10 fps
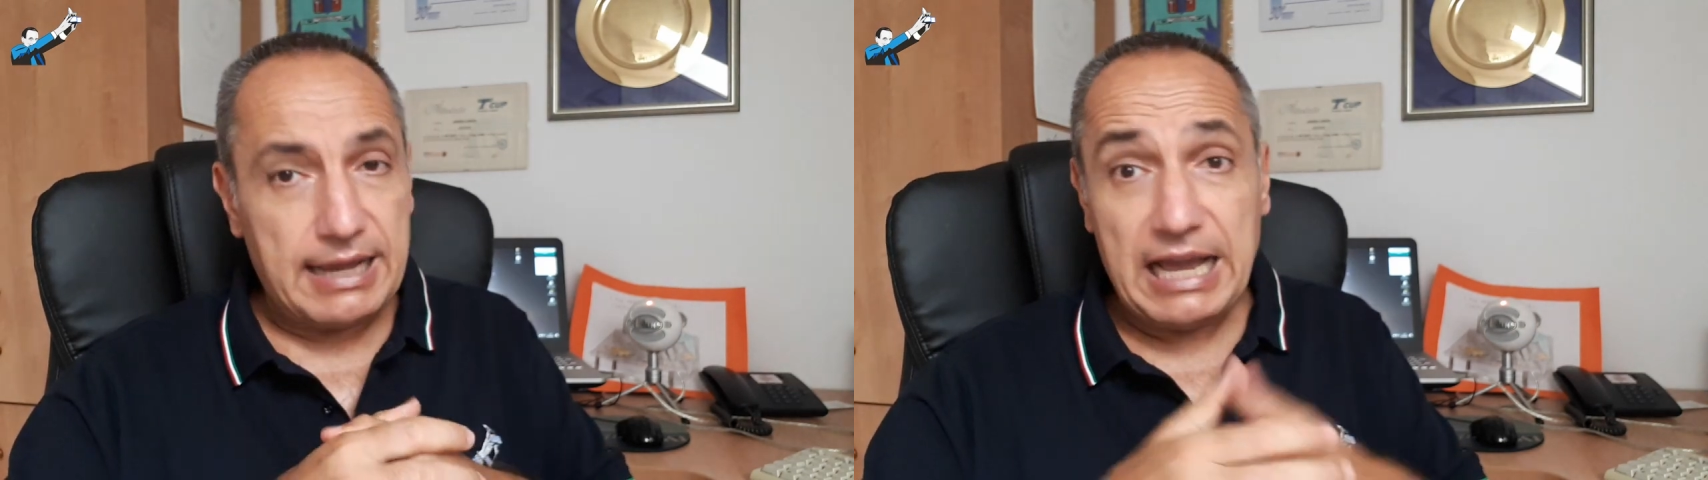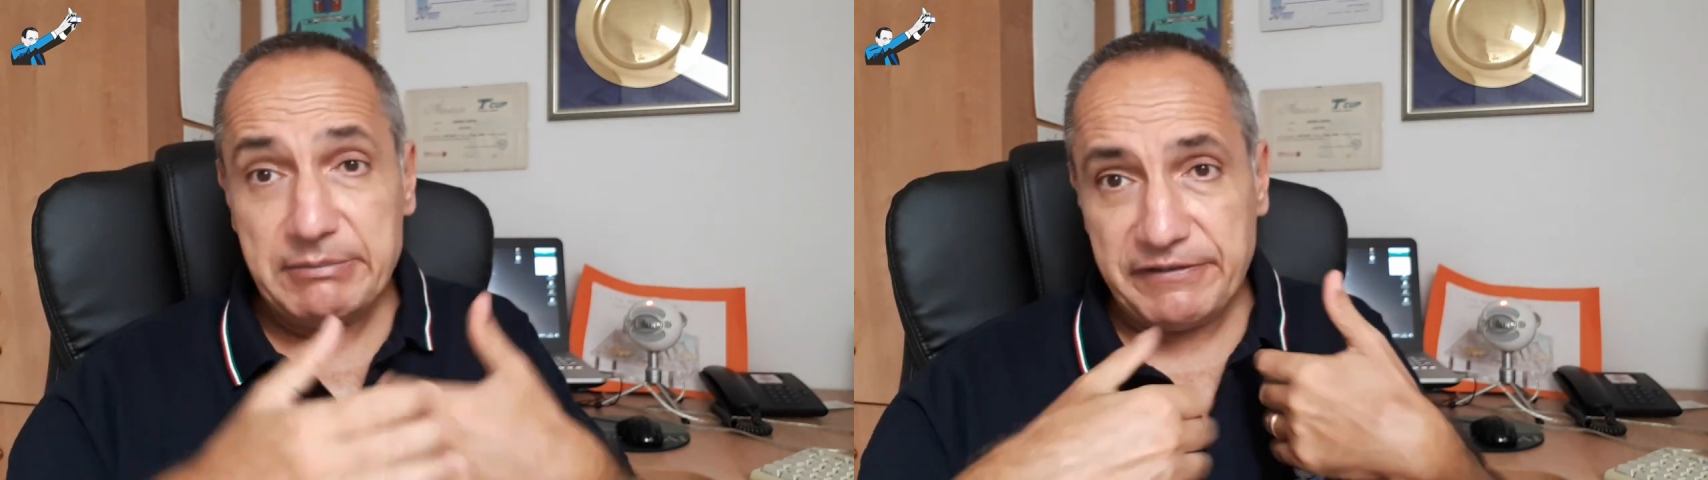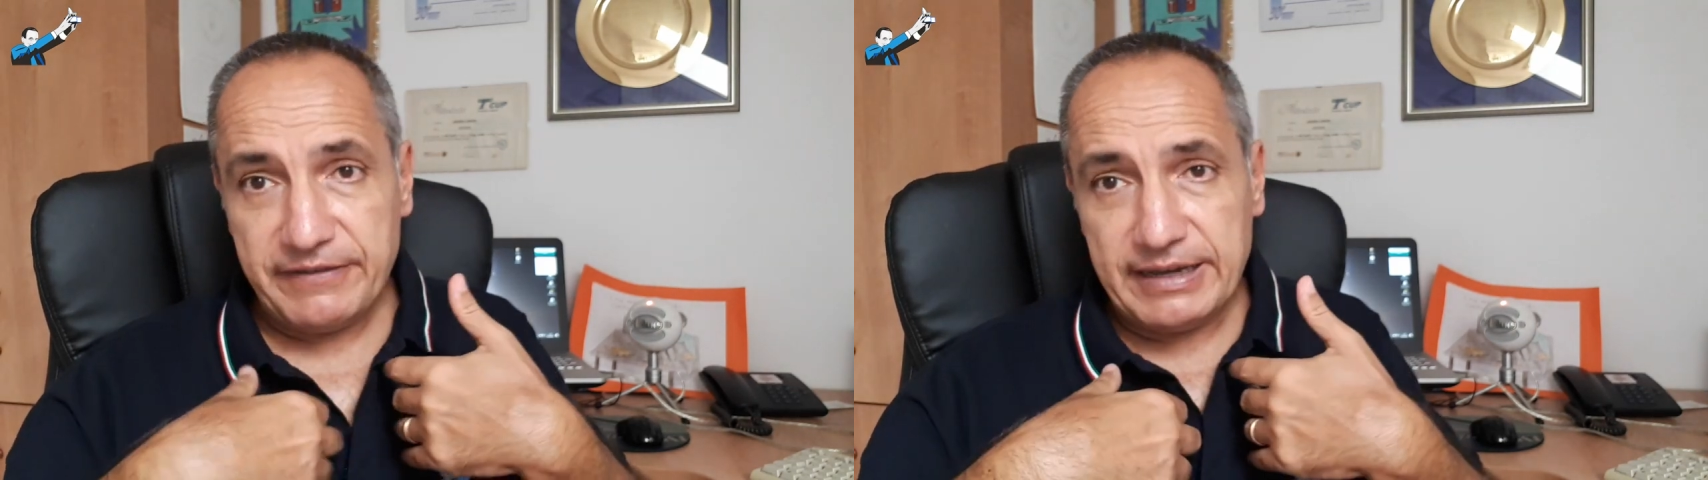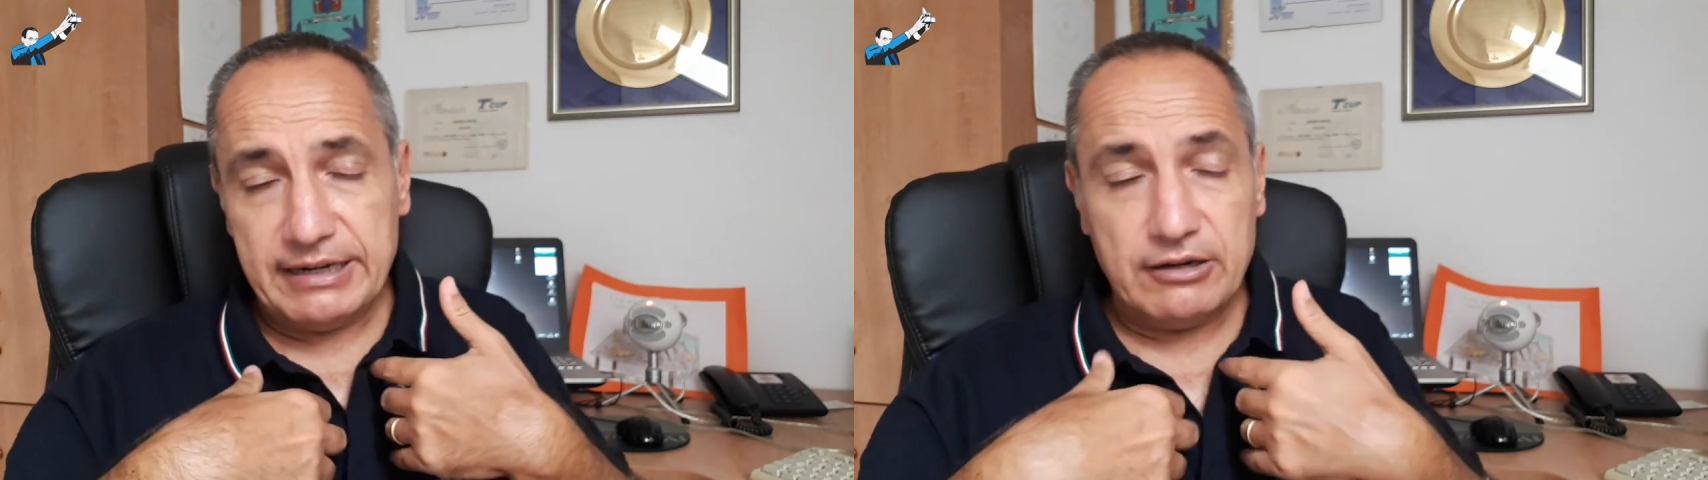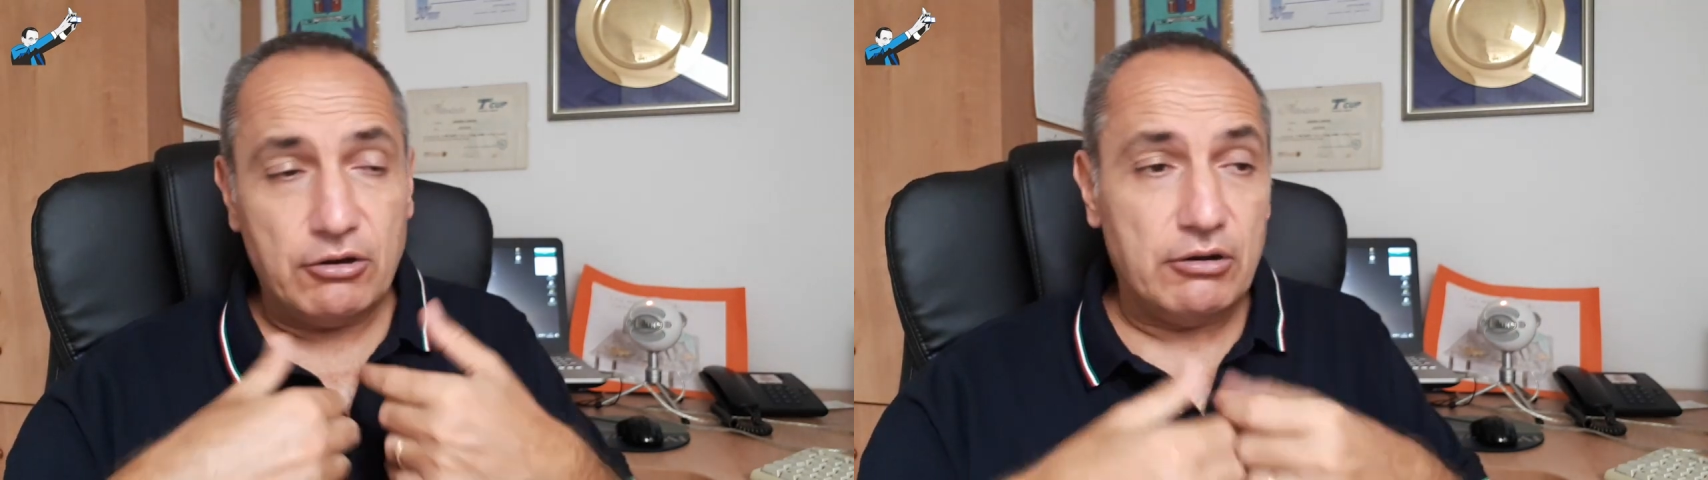I'm a
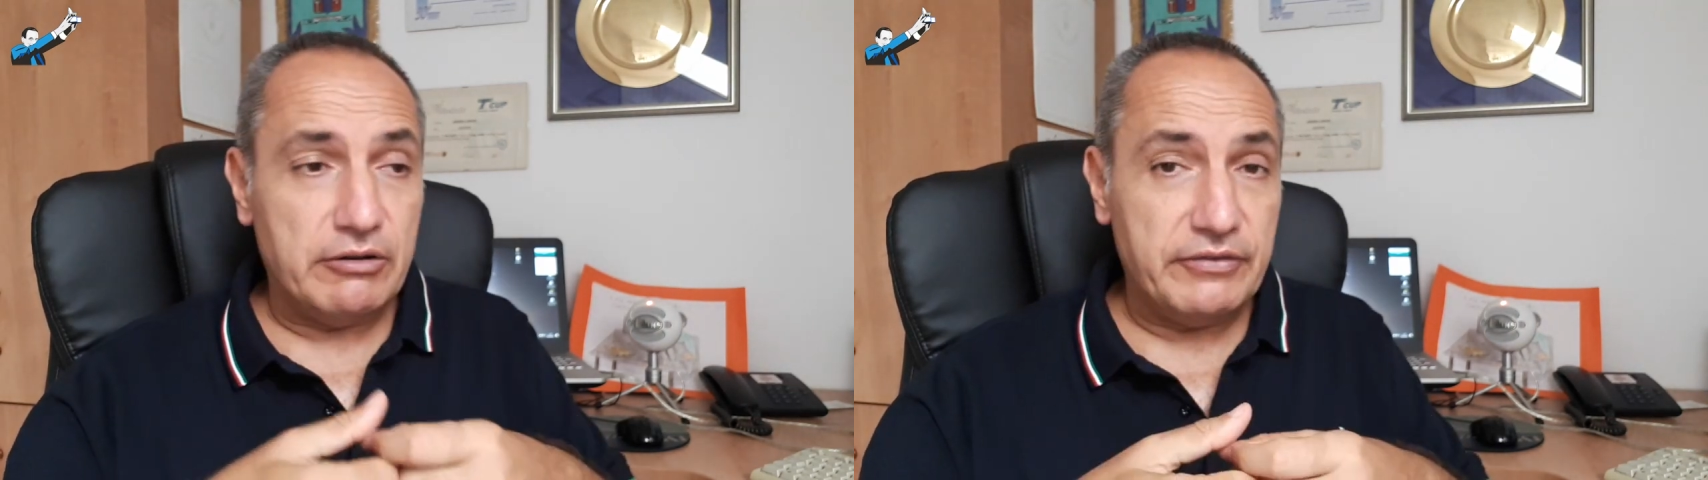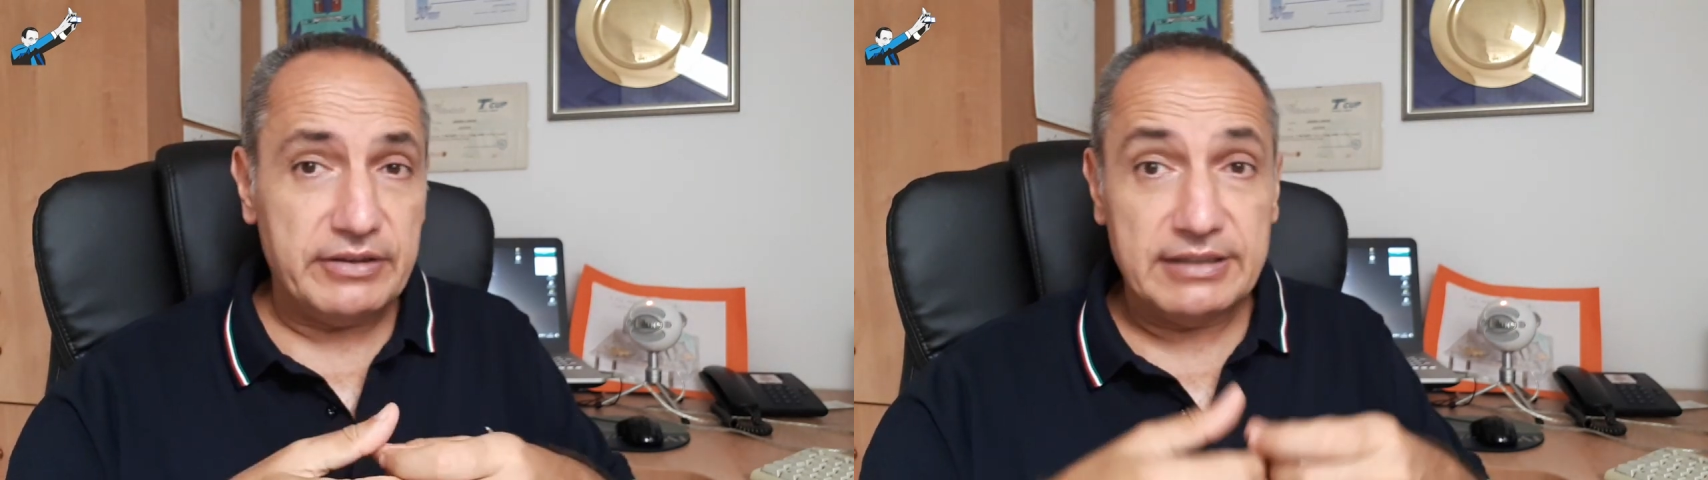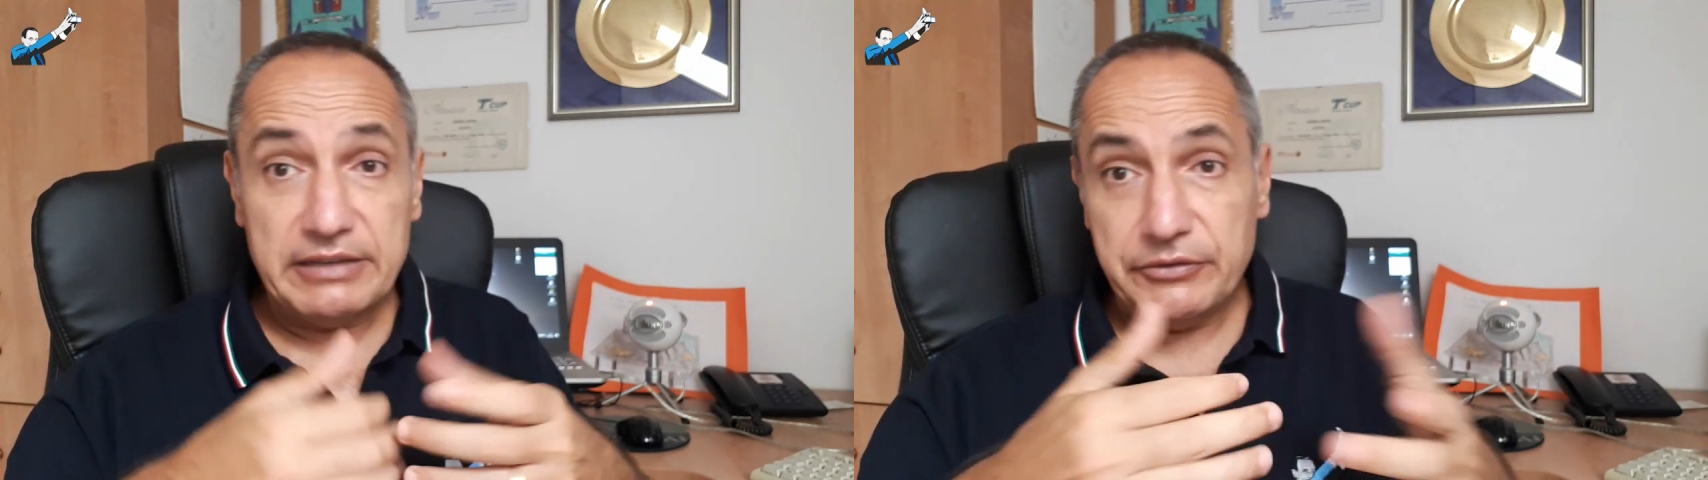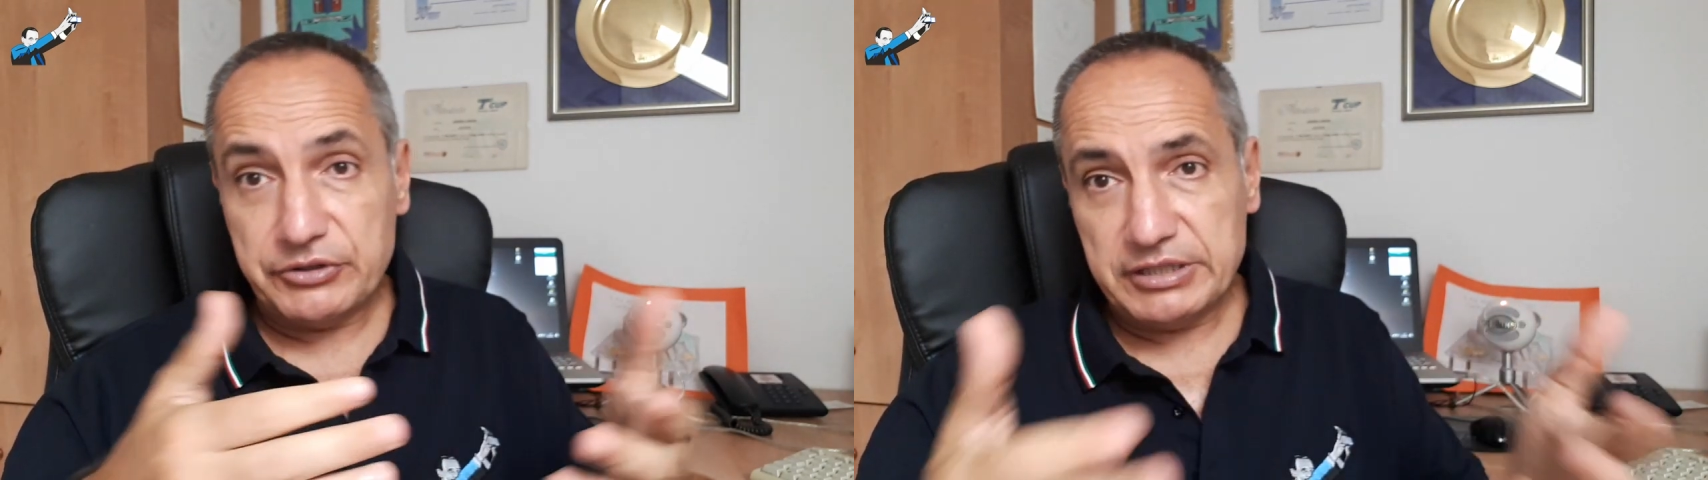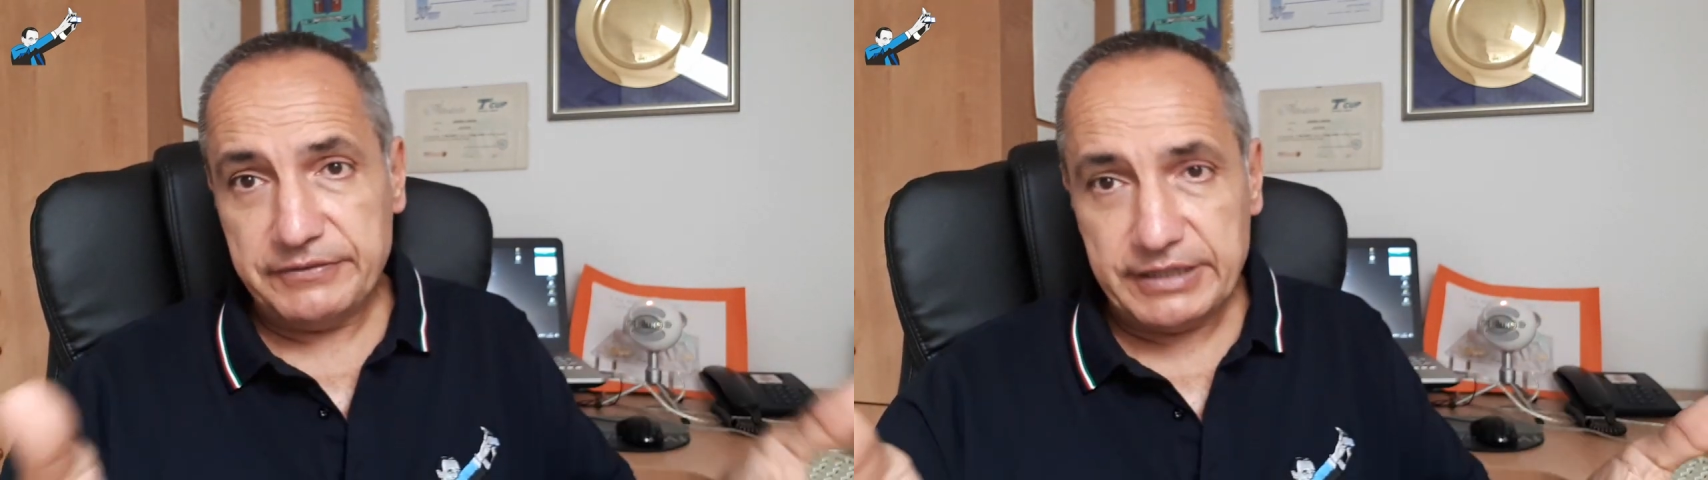fan of
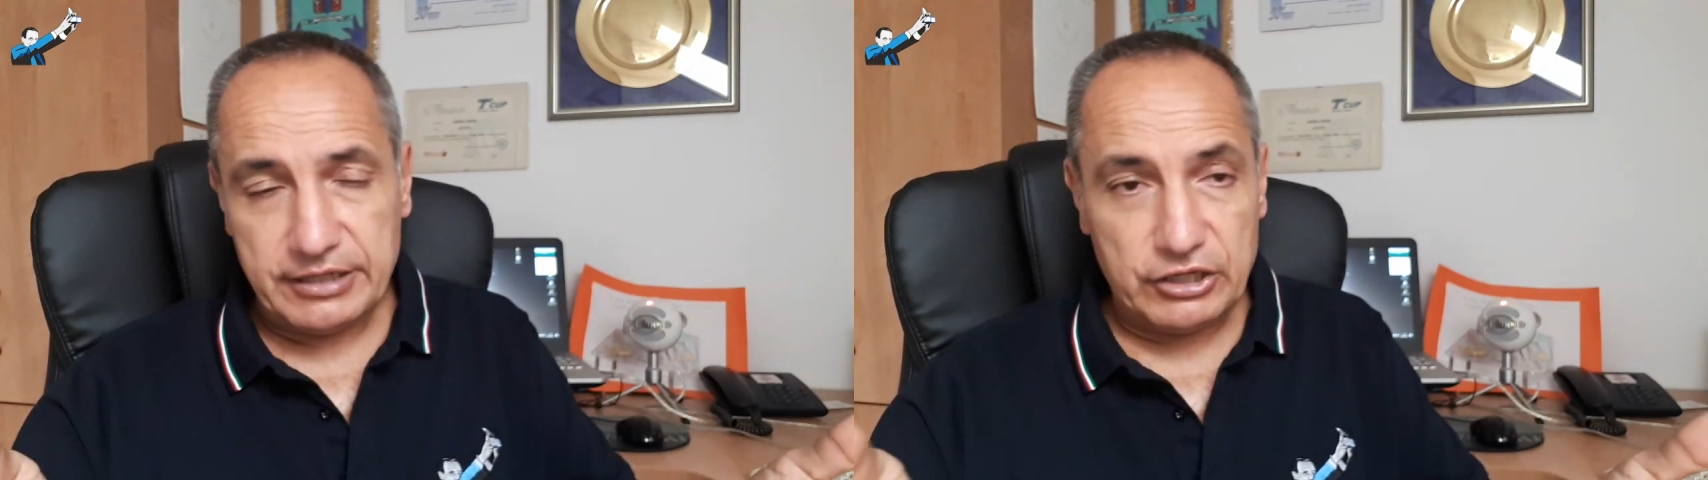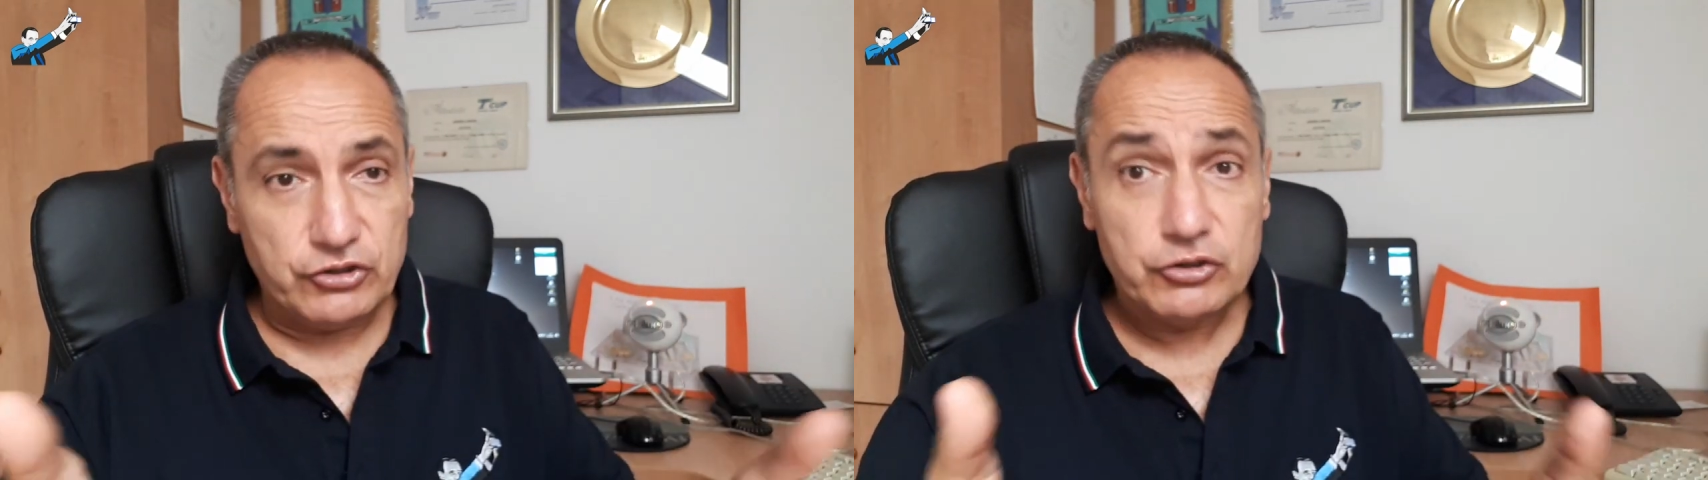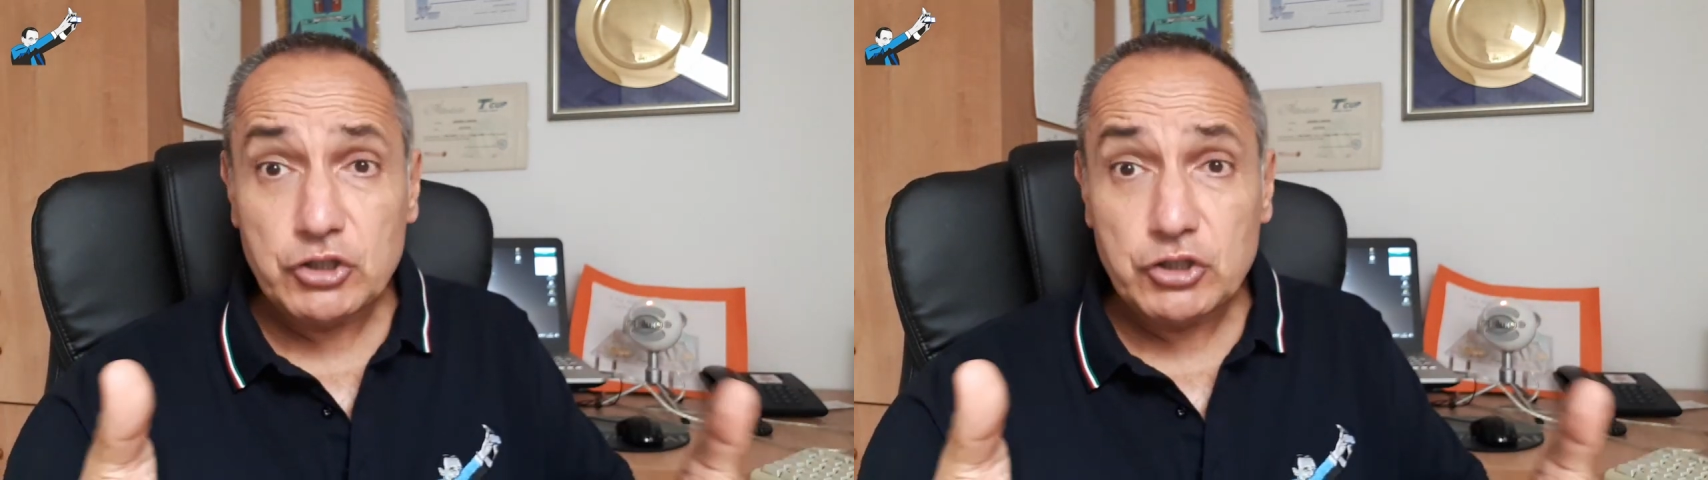diversification,